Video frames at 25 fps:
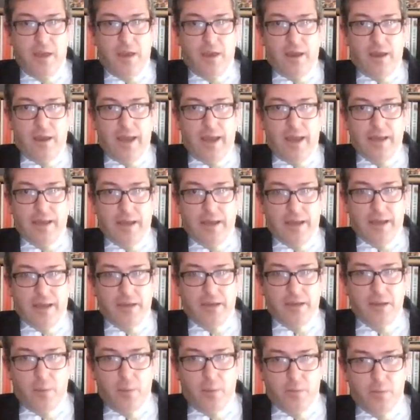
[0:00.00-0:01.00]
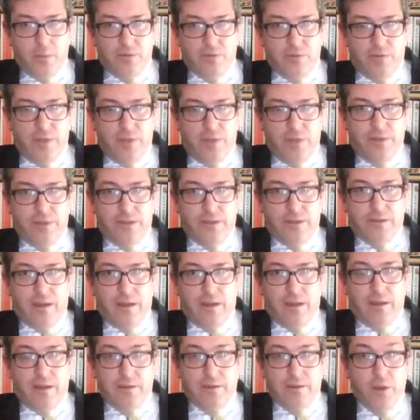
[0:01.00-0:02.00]
uh, and and a number of
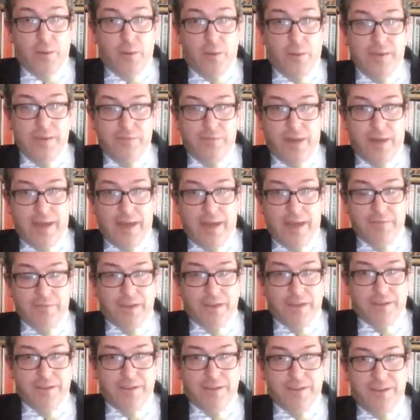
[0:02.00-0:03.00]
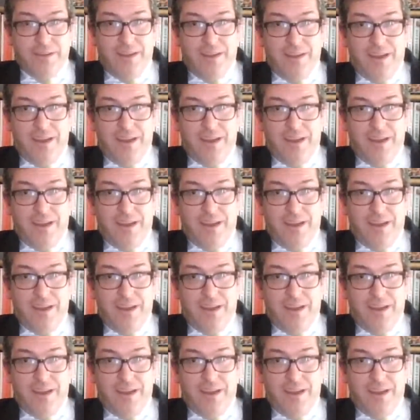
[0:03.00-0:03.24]
other. Uh, you know, even having